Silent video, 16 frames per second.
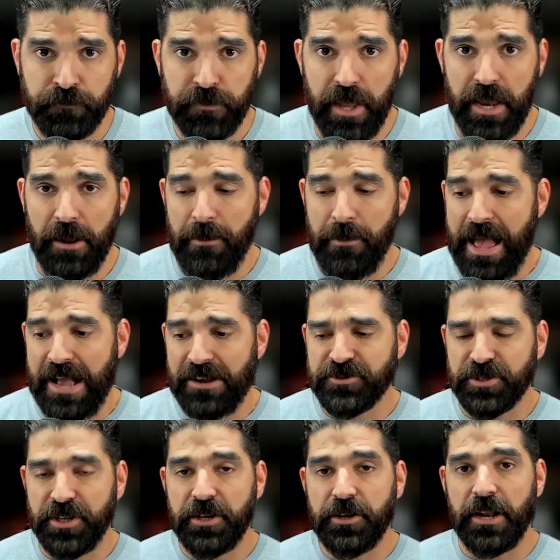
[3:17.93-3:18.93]
and I'm
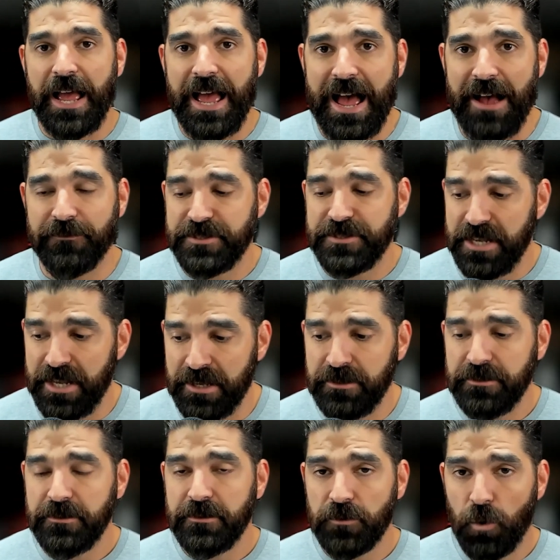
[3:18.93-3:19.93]
actually going to have
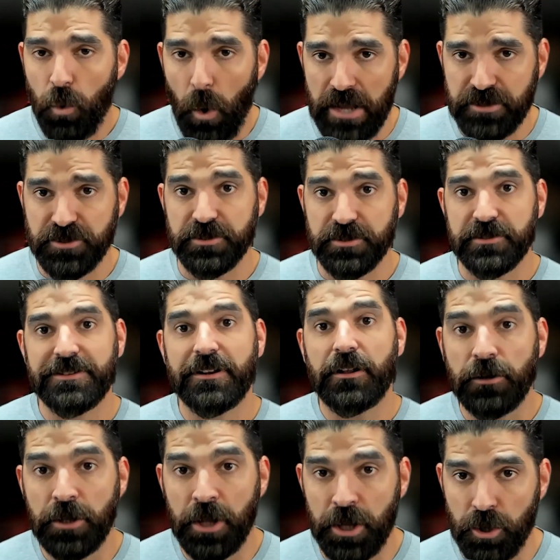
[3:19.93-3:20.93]
10 questions,
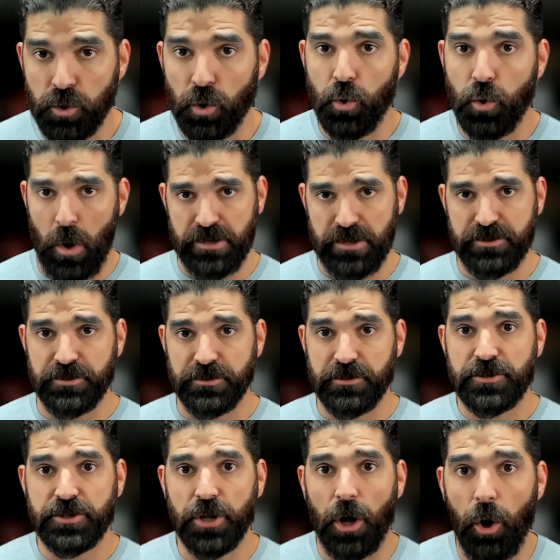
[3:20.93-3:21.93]
clinical
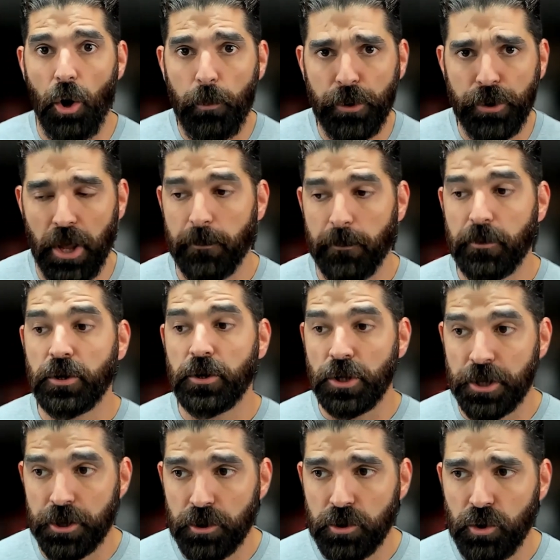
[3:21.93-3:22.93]
questions, to open up
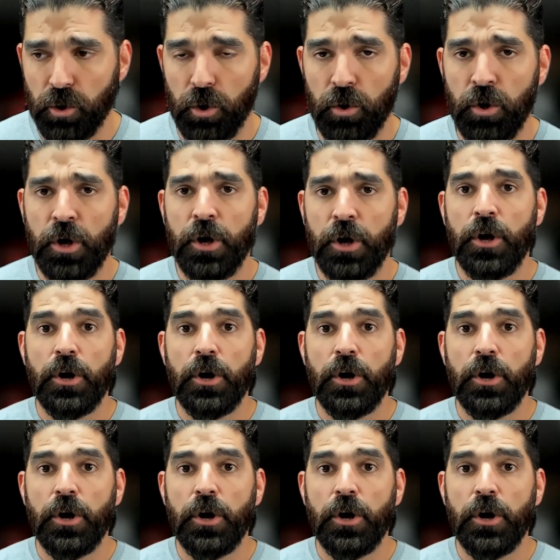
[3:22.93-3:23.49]
clinical